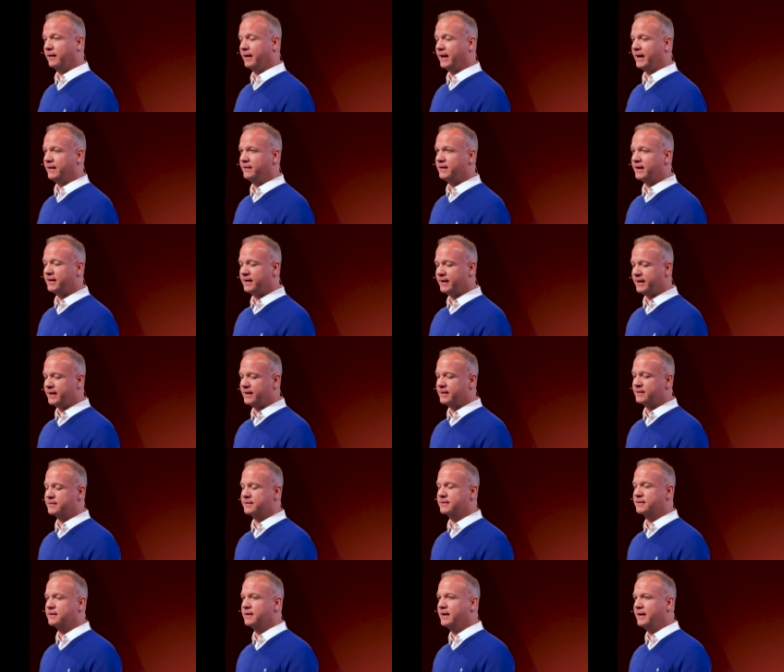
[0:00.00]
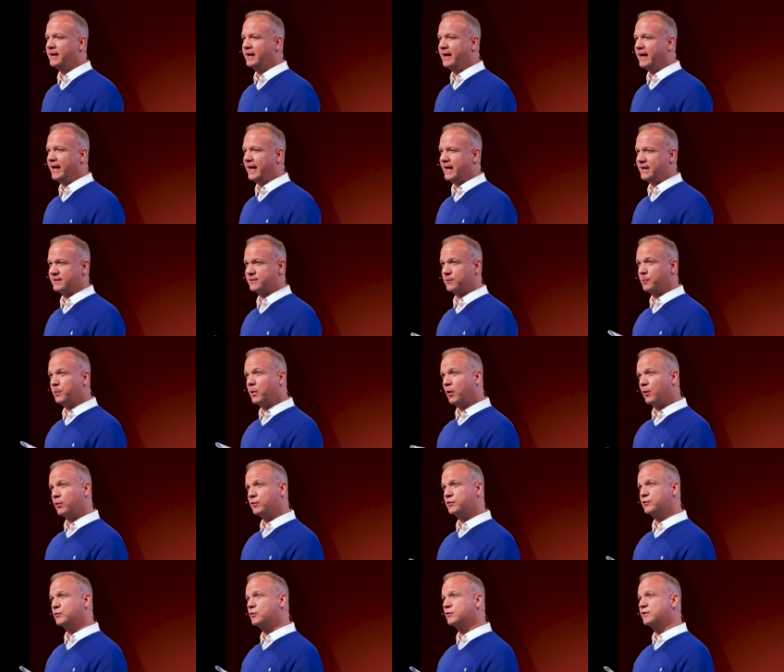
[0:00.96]
And that is, as
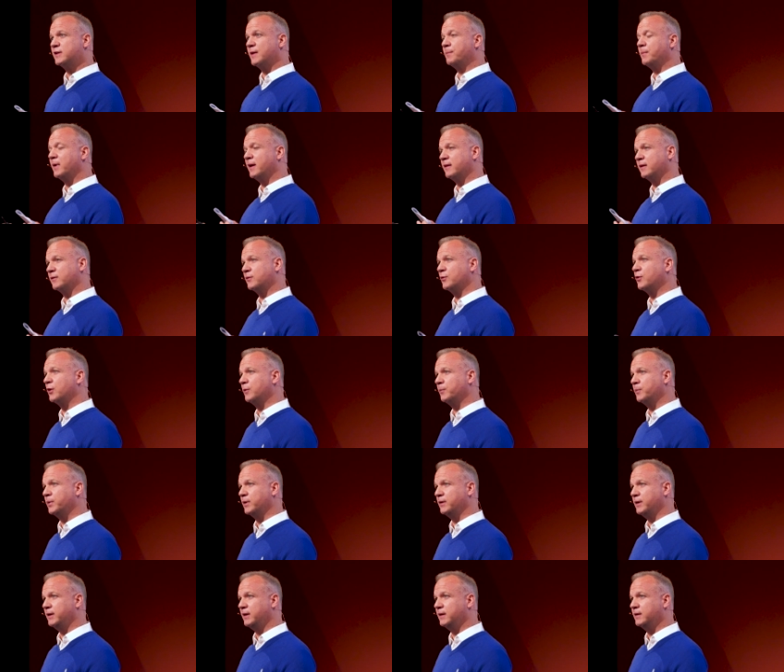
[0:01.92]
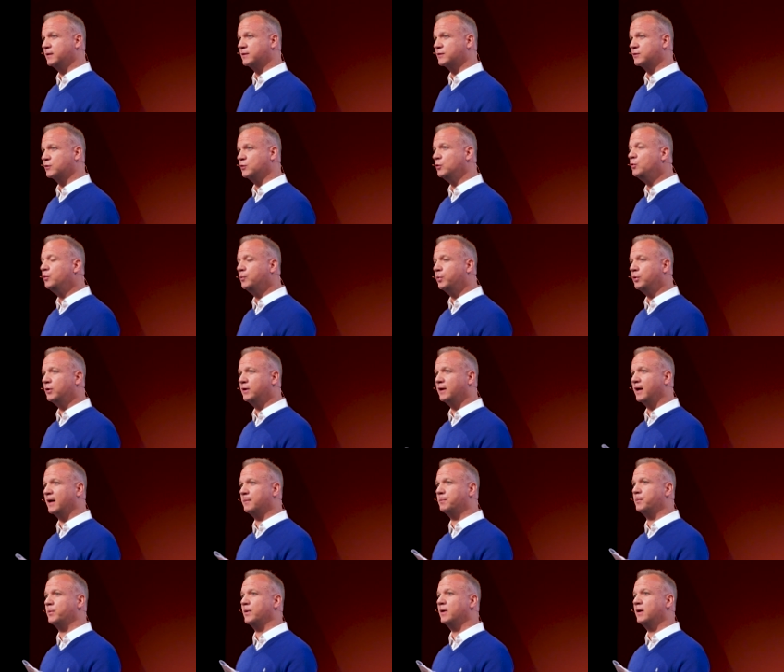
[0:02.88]
opposed to some other companies who put
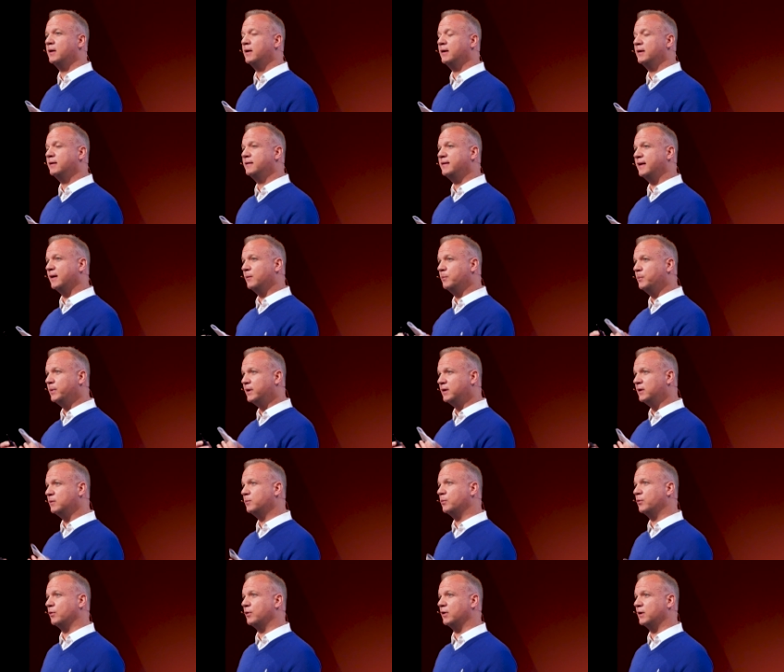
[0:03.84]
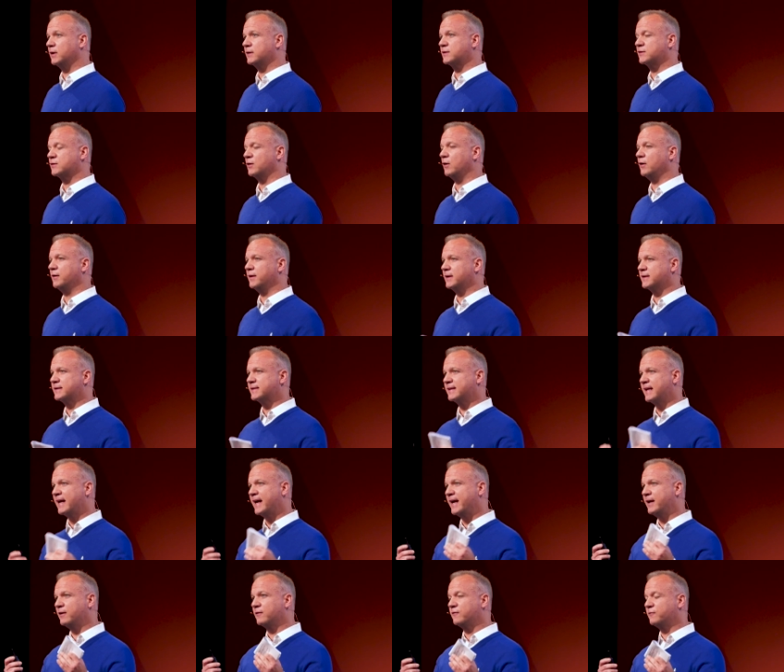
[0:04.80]
up their are billboards on the
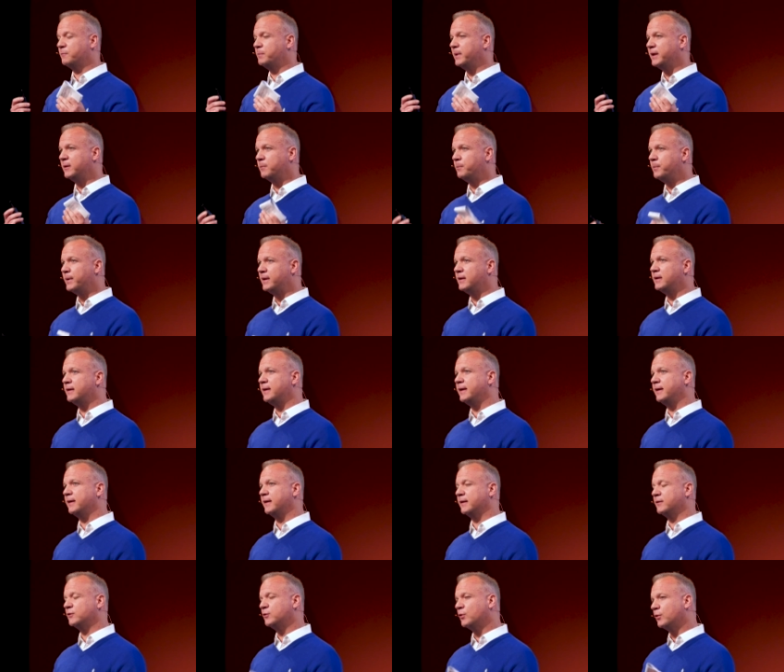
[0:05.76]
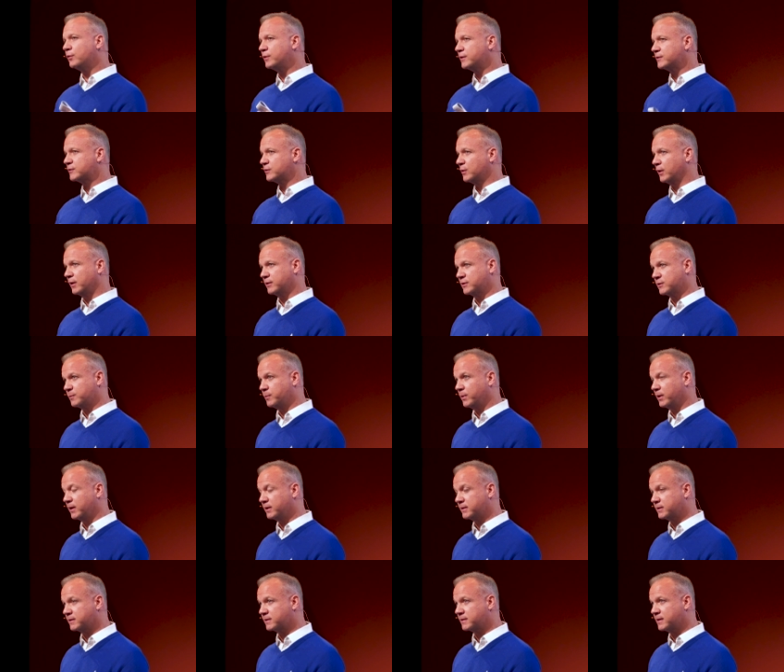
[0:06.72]
side of big building and tourist
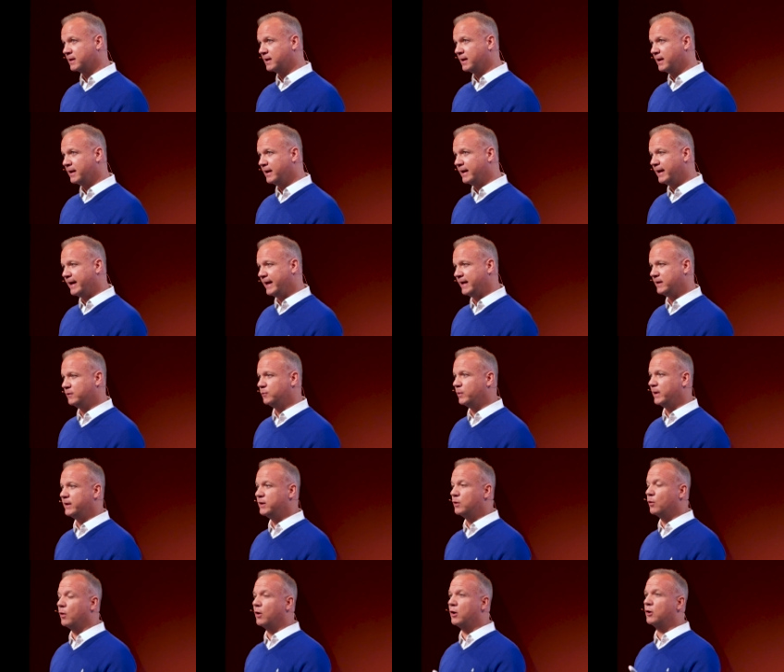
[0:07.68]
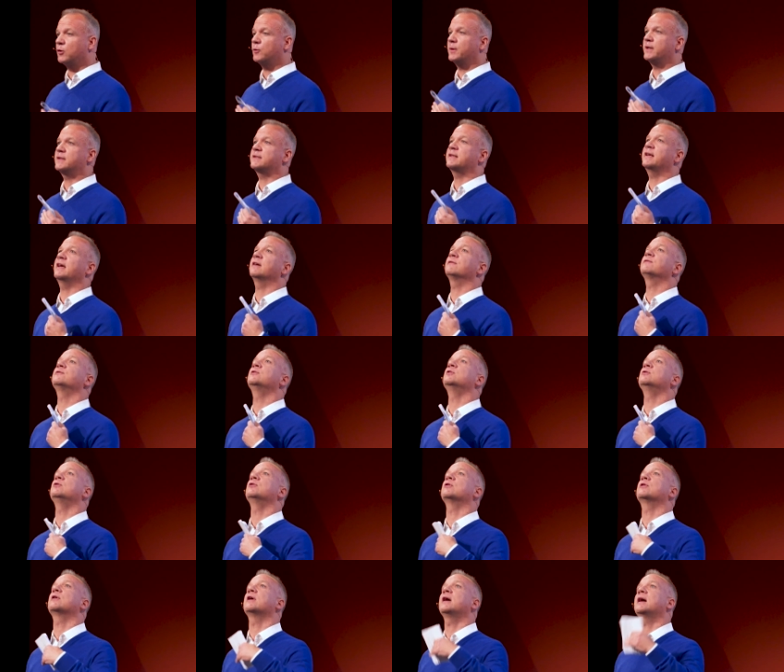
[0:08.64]
hotspots, and where you always have to
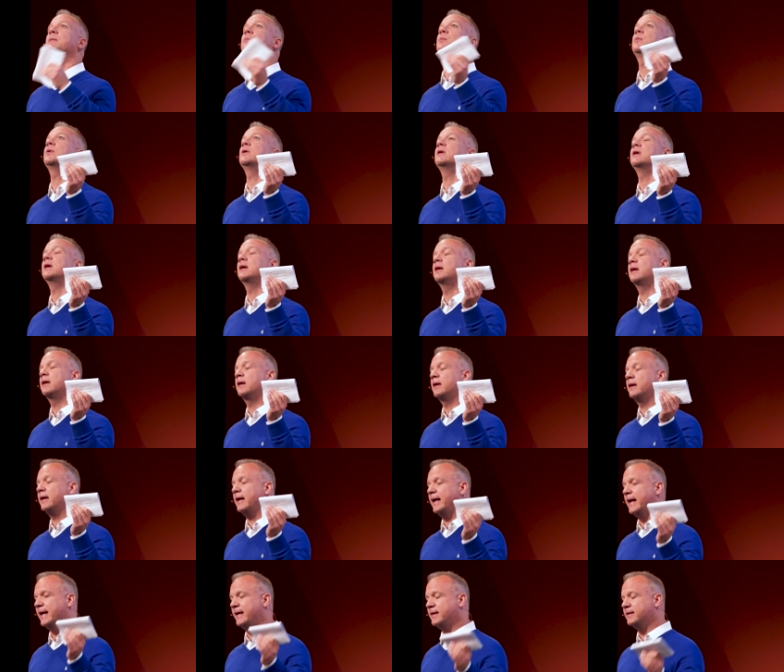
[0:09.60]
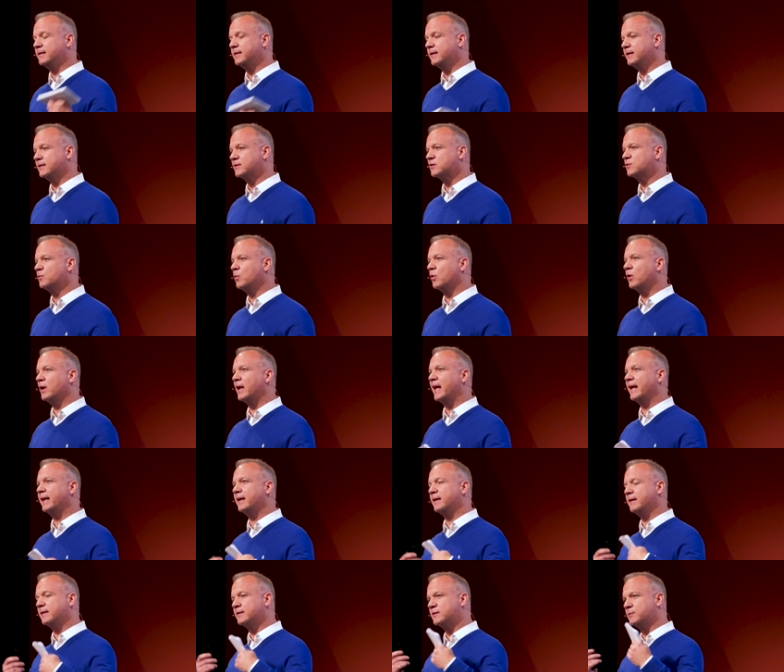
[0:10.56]
look up, and it's more
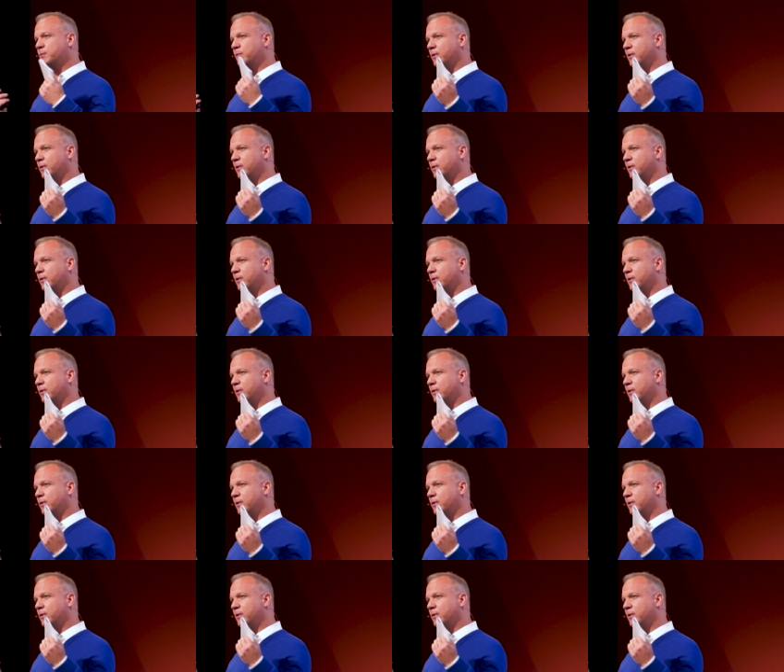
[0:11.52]
like an